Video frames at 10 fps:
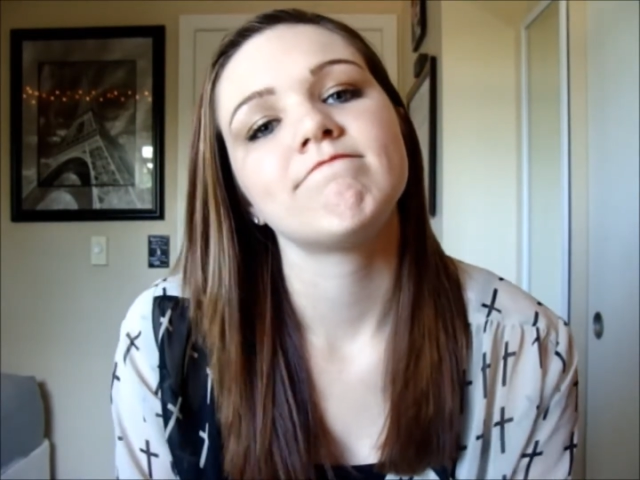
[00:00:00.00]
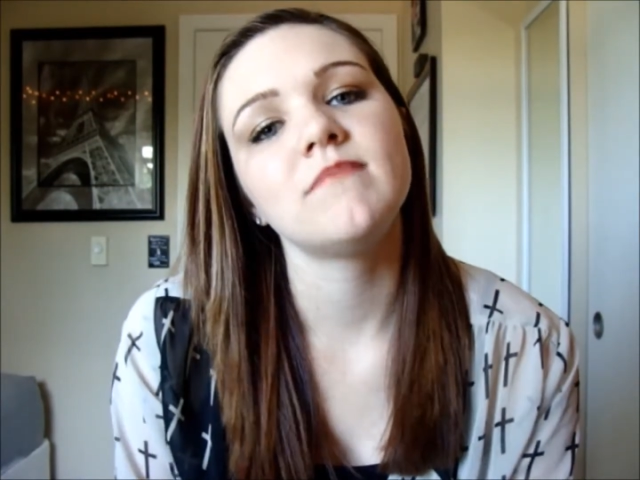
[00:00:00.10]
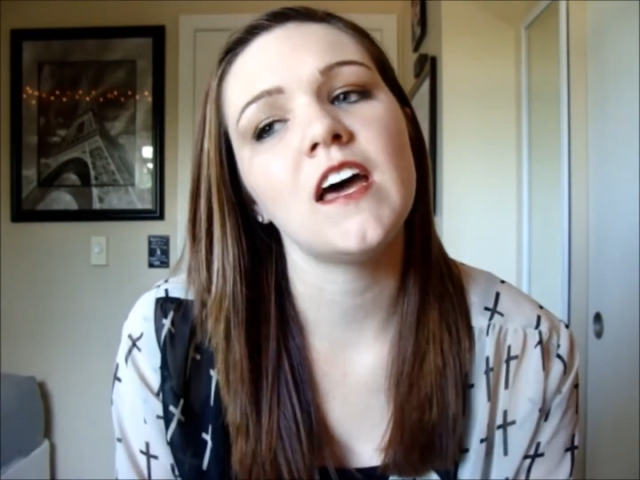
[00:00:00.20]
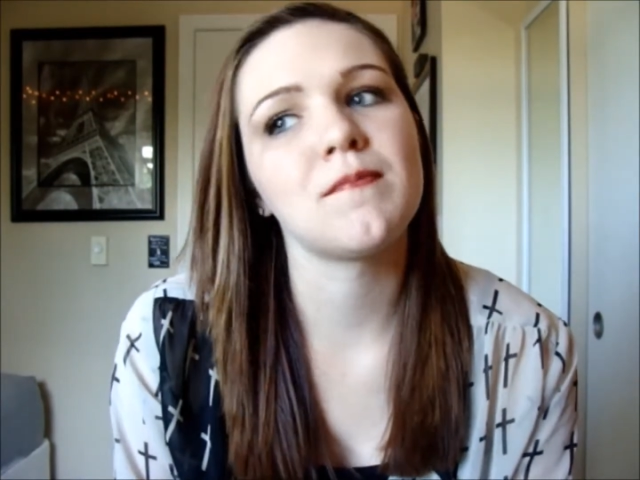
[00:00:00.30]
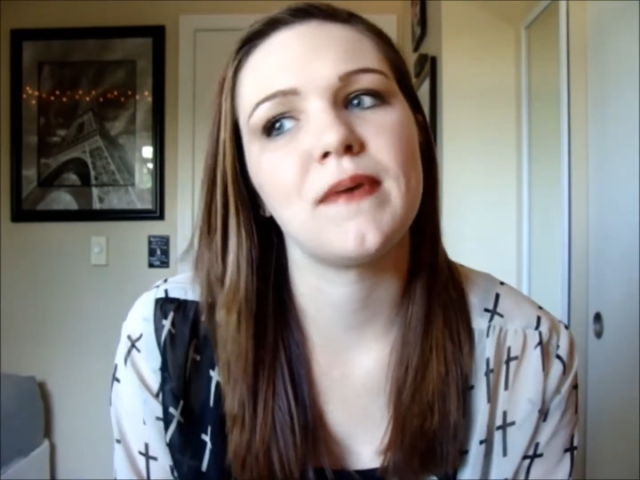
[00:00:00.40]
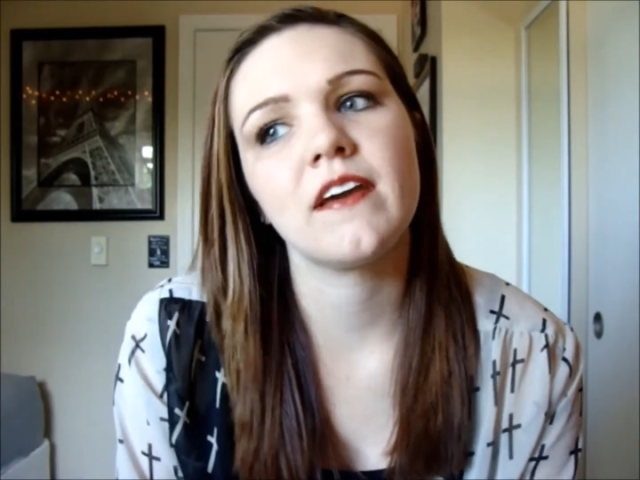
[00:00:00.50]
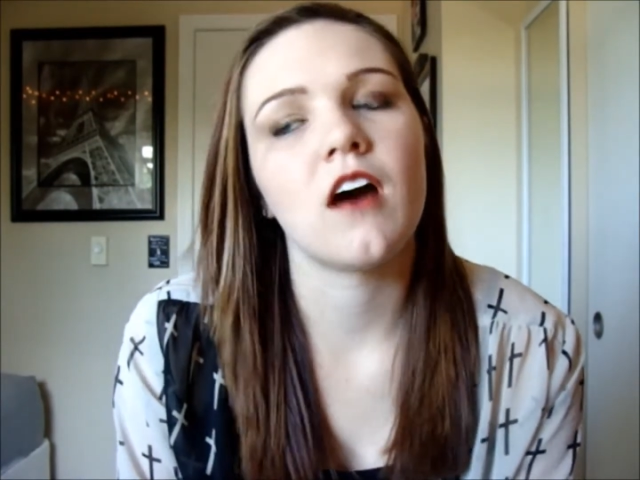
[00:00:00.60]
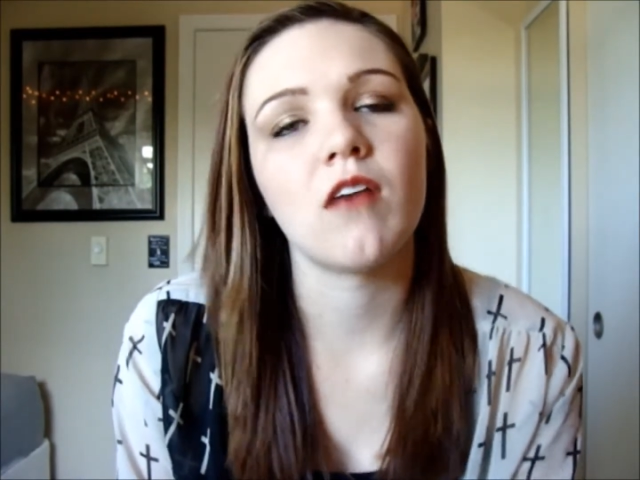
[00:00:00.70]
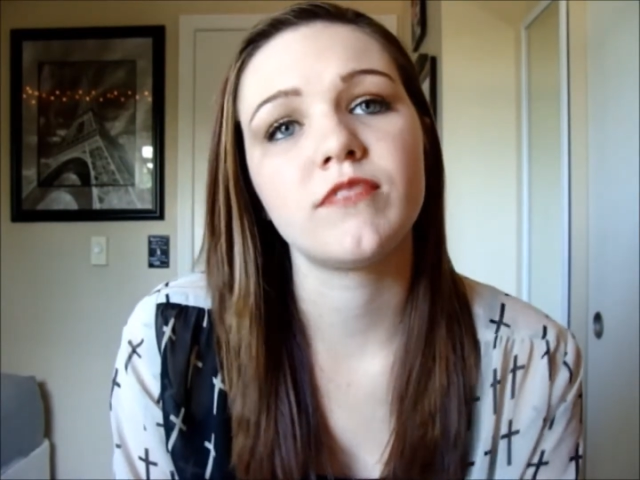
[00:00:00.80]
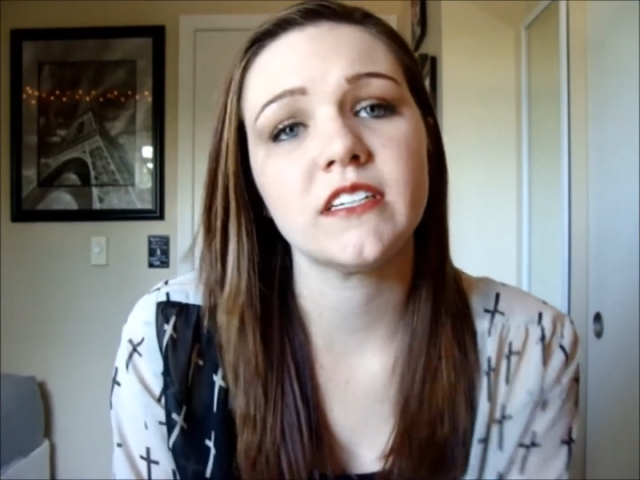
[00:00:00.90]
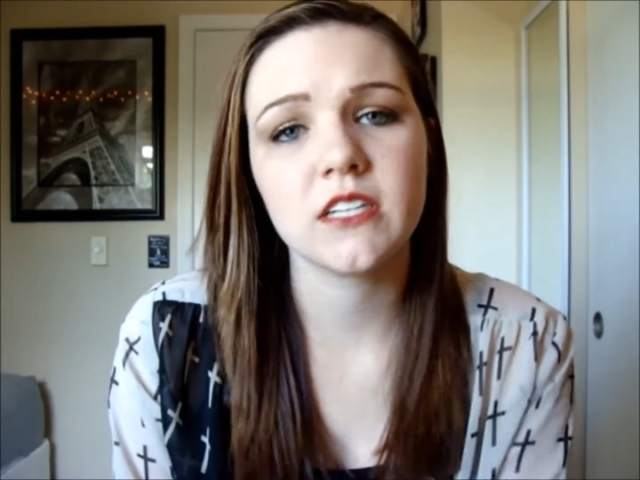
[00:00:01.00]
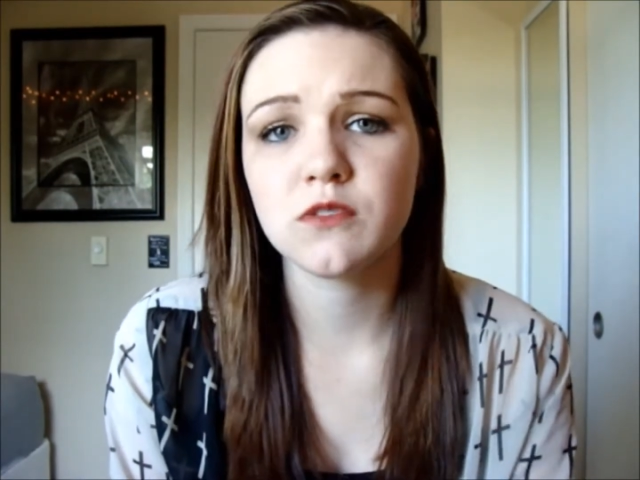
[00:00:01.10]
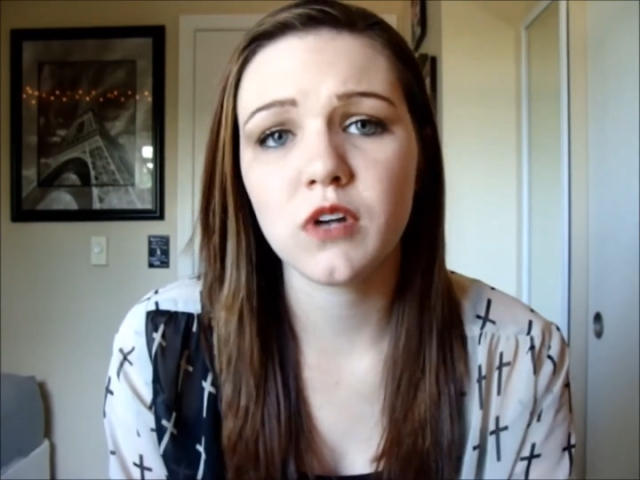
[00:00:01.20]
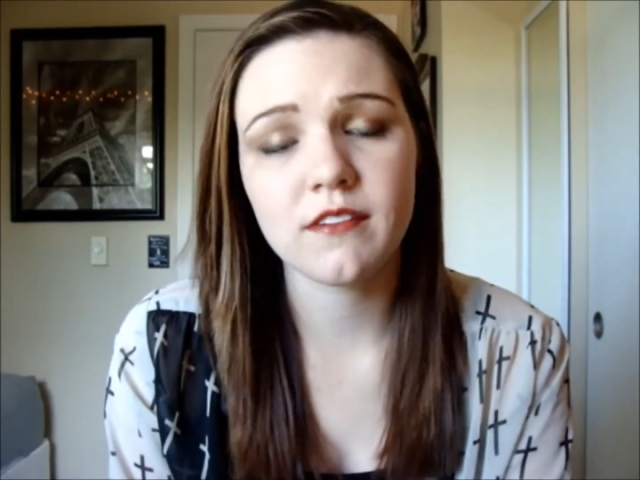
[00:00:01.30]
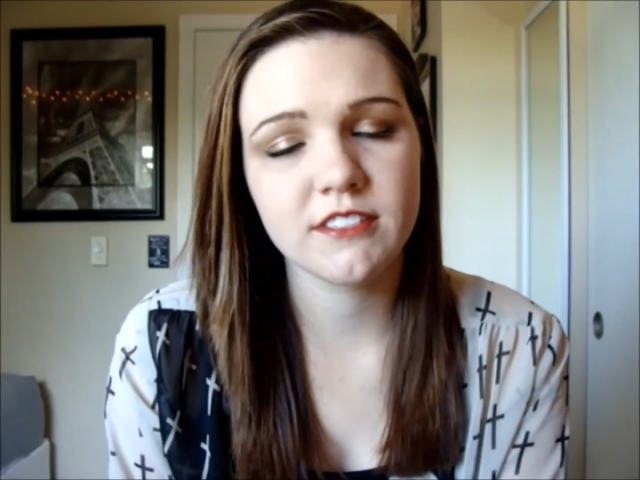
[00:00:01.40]
not a big conflict because
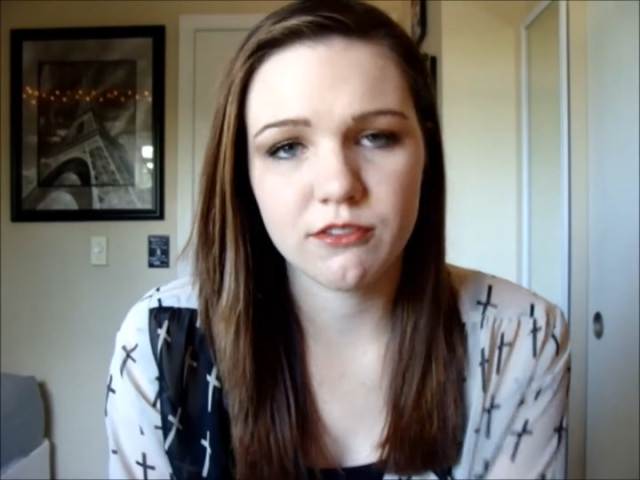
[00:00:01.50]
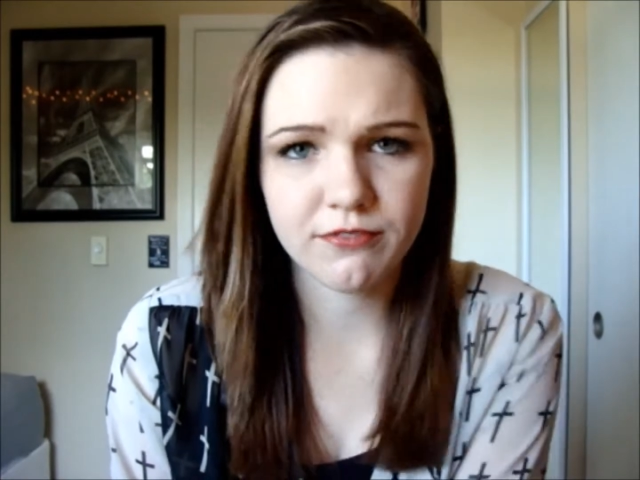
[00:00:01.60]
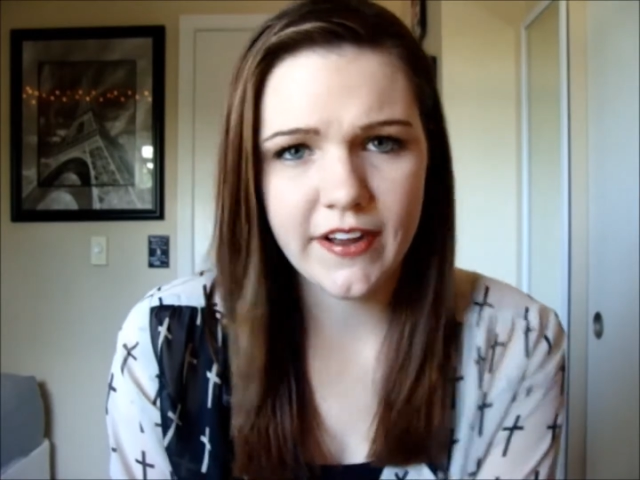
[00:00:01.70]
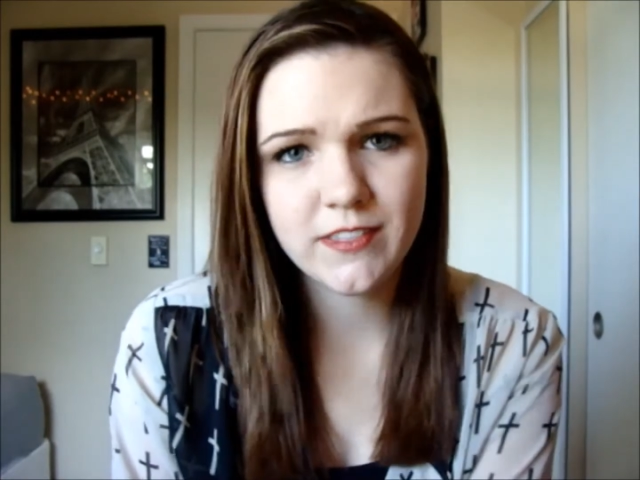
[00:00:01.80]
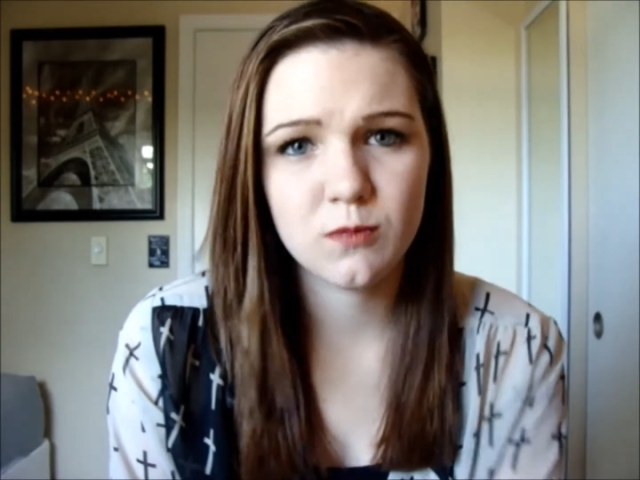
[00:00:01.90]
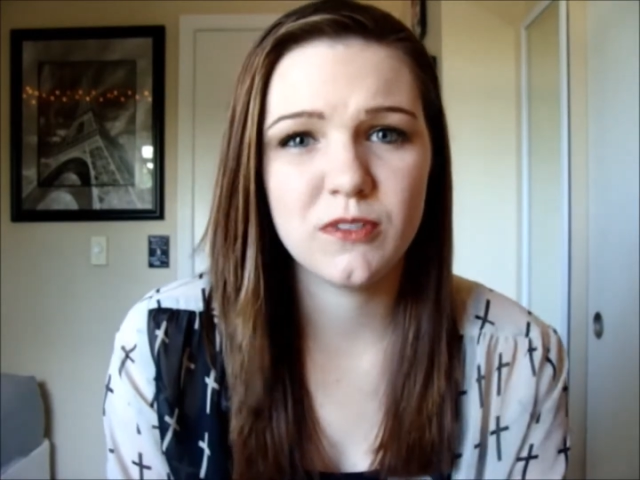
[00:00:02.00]
we're all still friends,